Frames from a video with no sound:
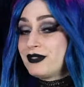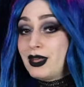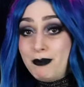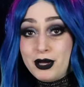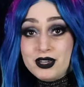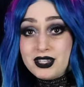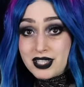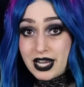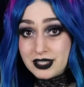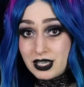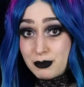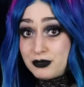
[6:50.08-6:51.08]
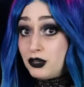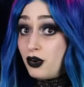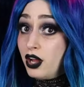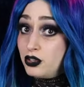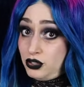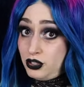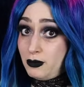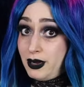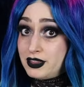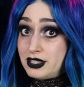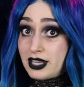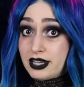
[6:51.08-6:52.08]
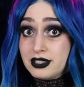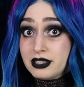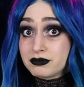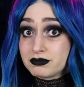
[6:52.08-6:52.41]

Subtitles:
better to size up if you're unsure about the sizing.